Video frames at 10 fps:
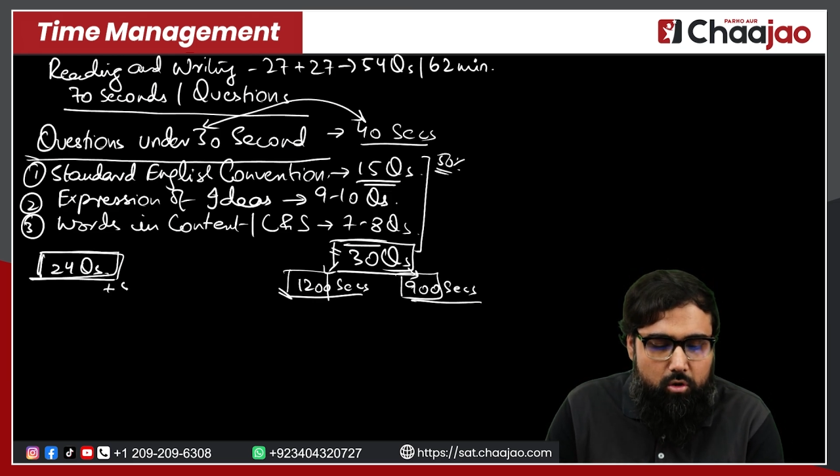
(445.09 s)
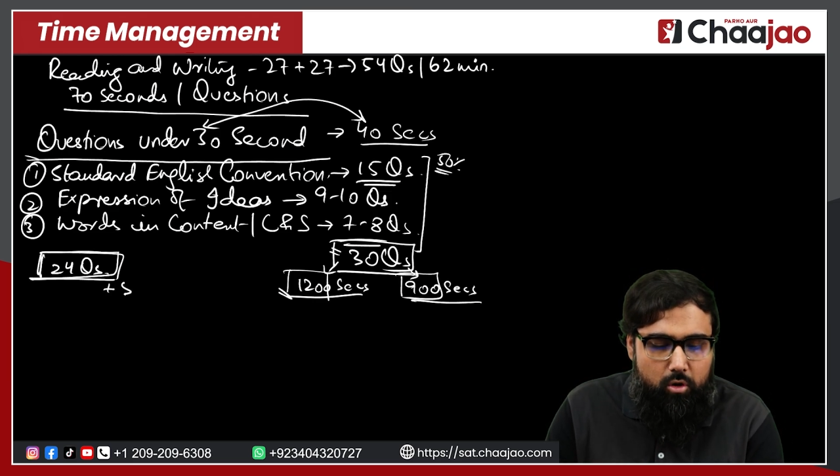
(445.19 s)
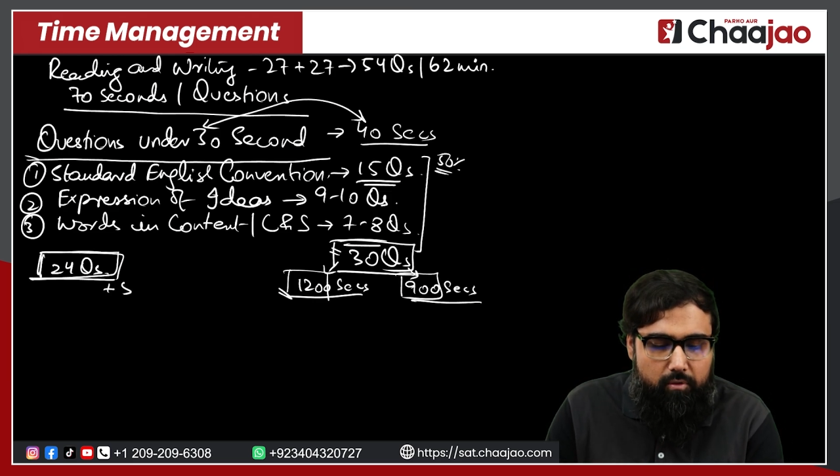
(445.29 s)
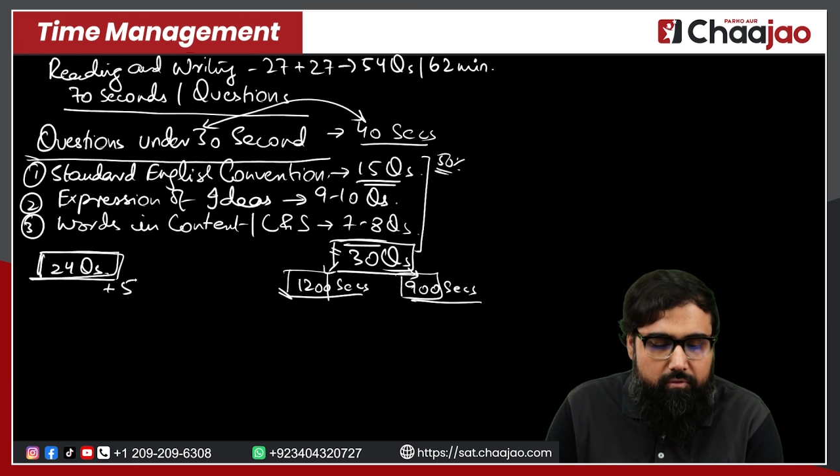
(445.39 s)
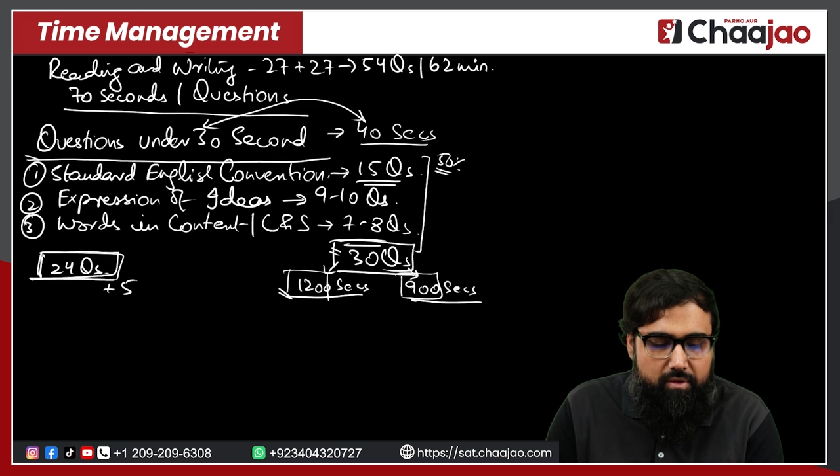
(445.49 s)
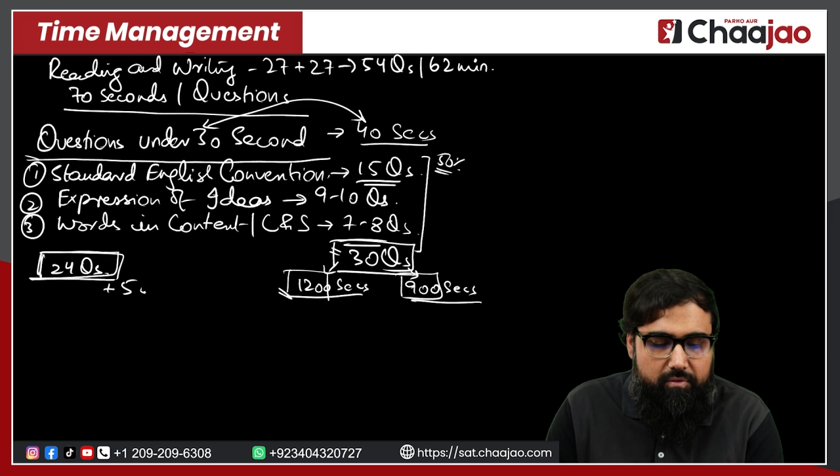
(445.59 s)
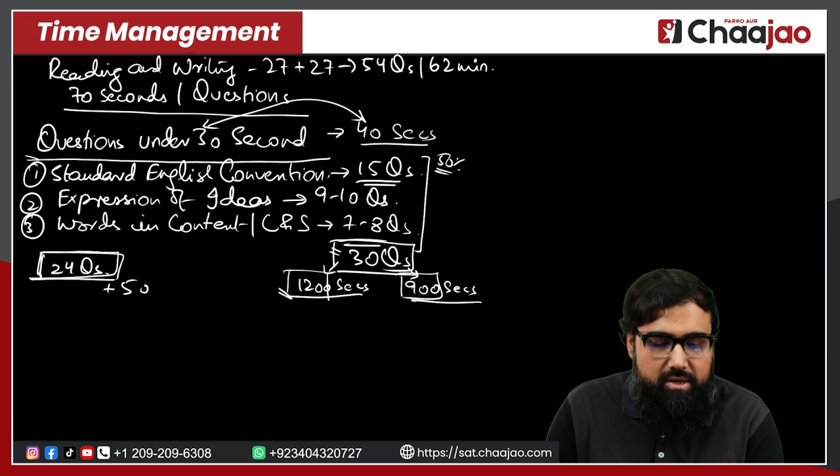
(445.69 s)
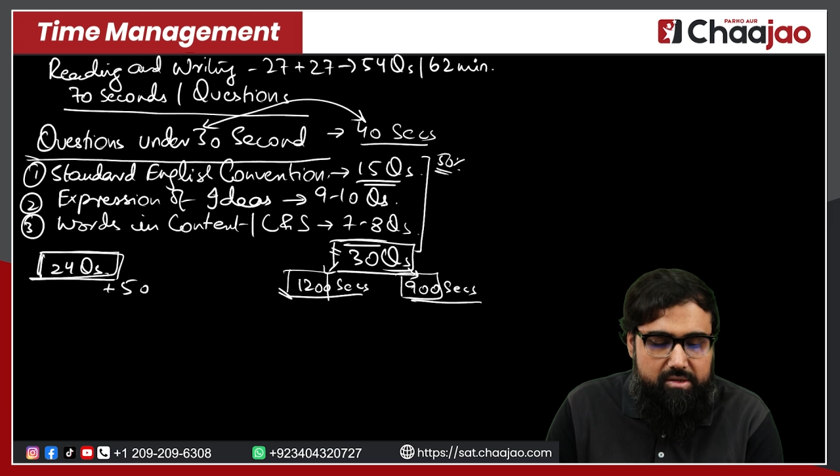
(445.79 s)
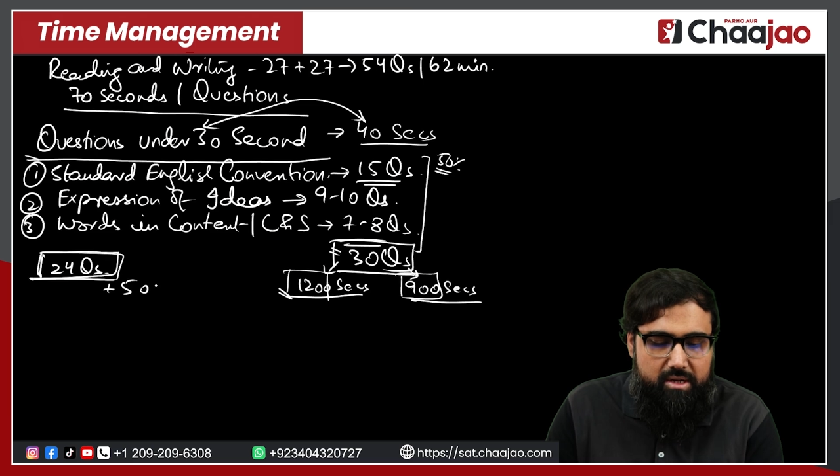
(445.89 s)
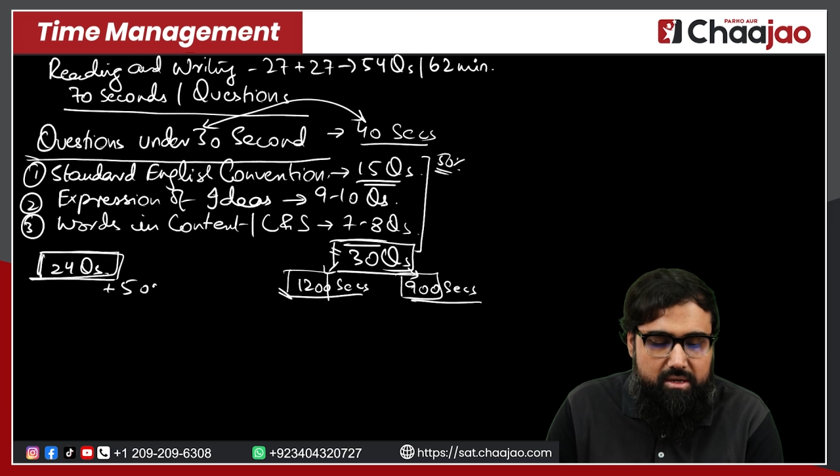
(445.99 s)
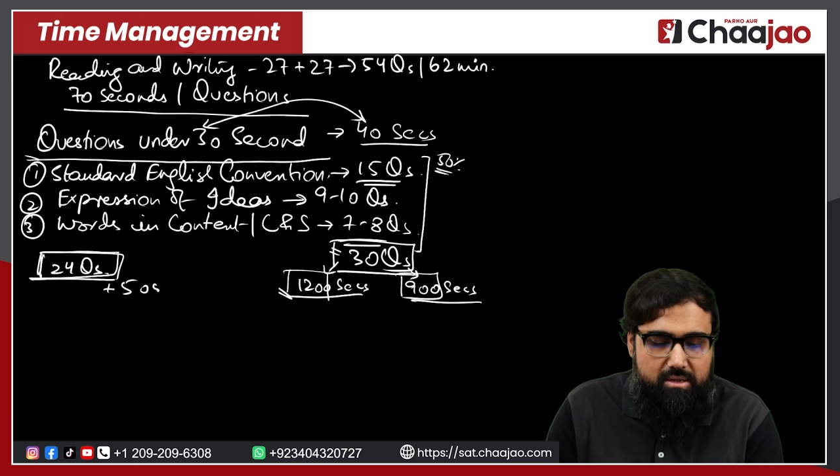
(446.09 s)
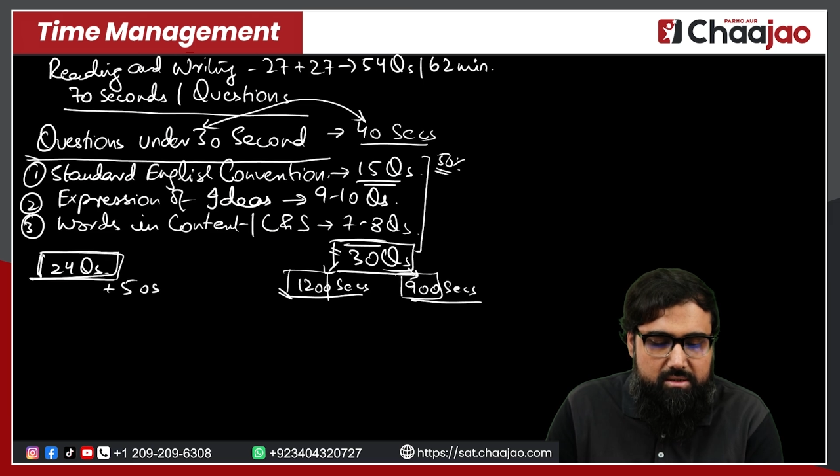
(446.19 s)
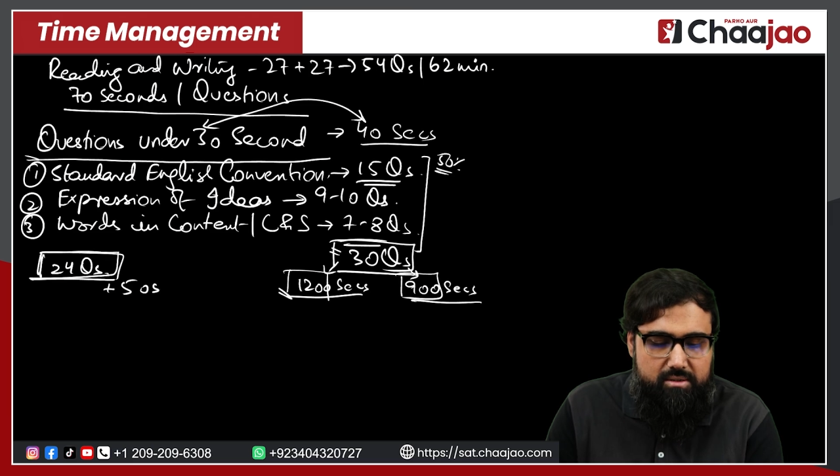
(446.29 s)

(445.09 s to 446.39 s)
of 50 seconds.